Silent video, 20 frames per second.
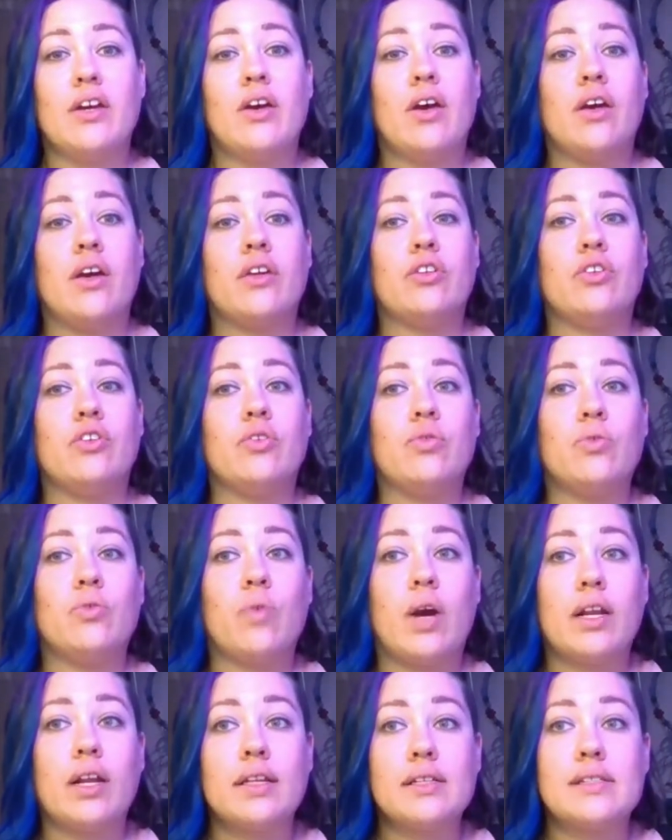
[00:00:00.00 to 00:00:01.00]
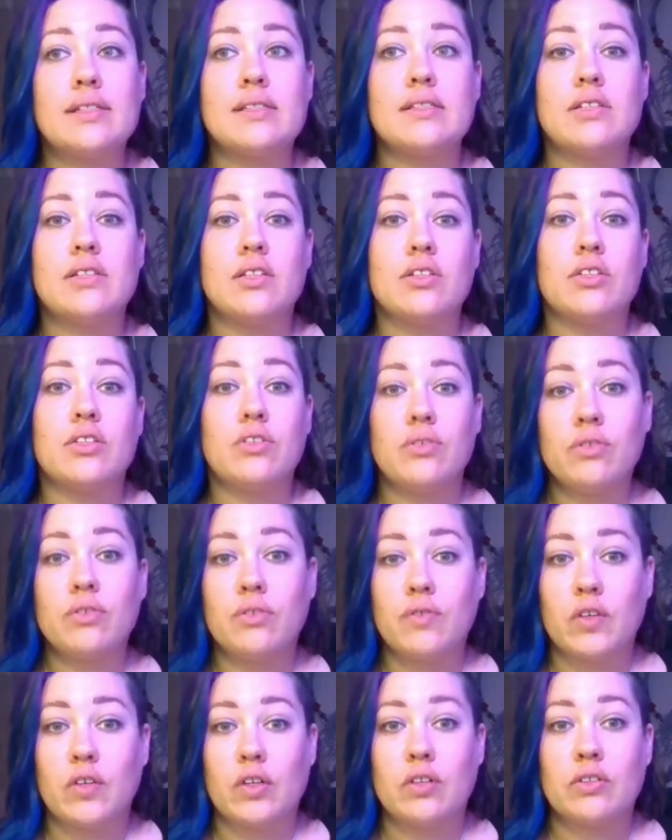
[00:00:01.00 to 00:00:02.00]
you want to listen to the
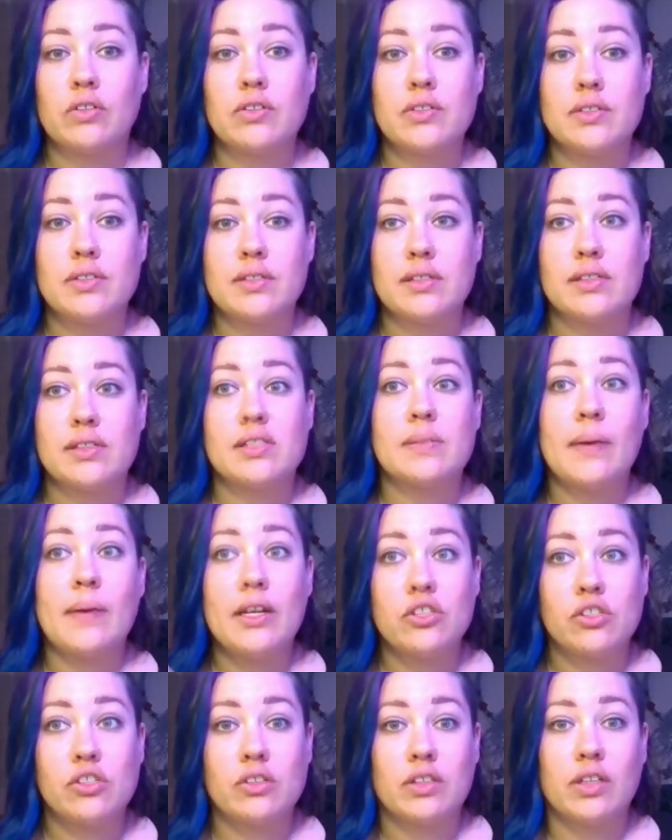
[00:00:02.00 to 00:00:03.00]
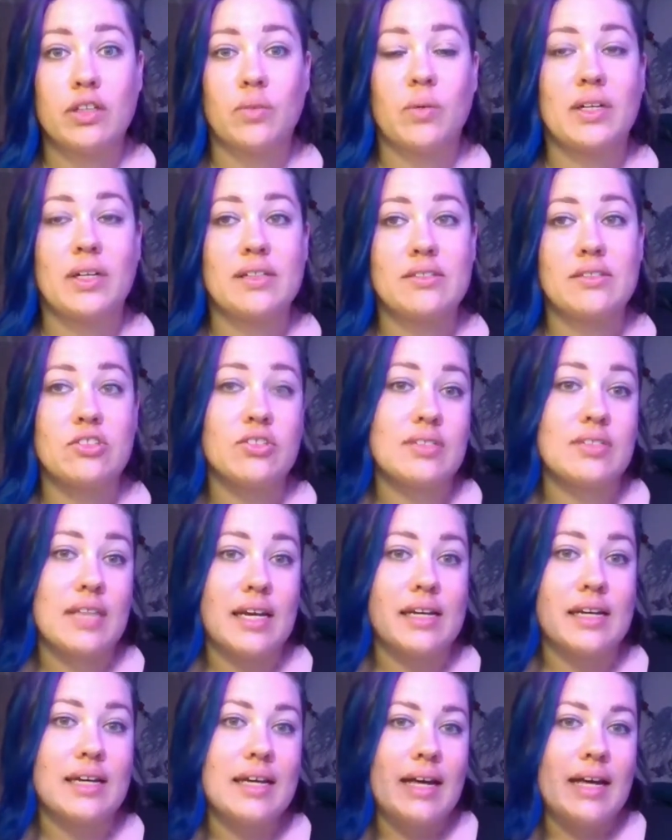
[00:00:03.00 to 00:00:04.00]
universe, especially when it's just
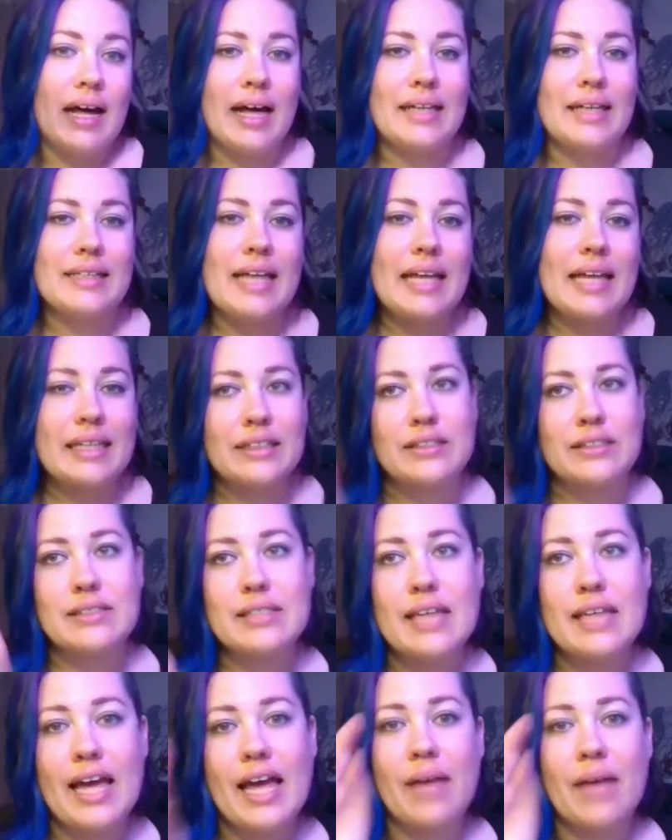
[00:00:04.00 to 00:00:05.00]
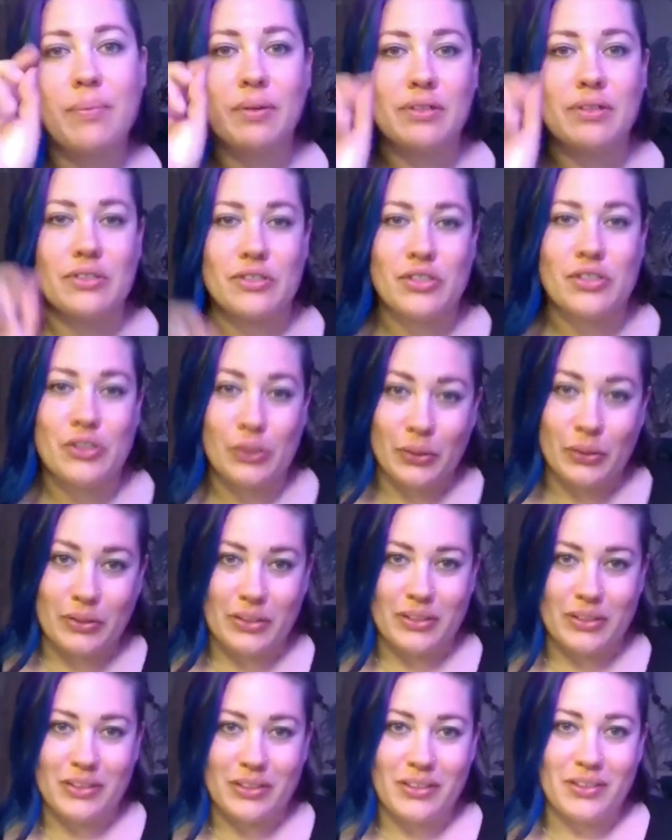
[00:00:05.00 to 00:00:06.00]
like a light little tap on your
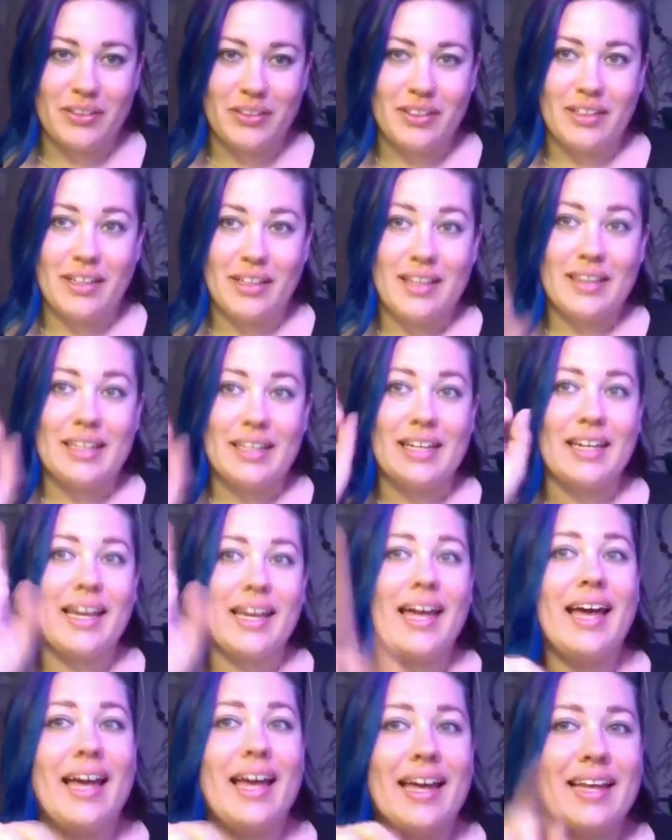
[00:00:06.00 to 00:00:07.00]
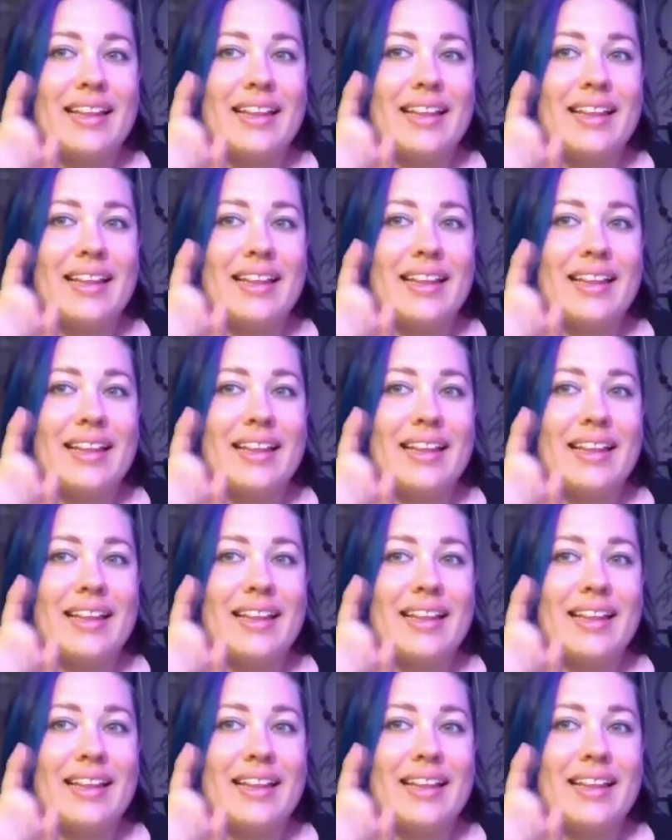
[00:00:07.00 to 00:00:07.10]
shoulder. Like, hey,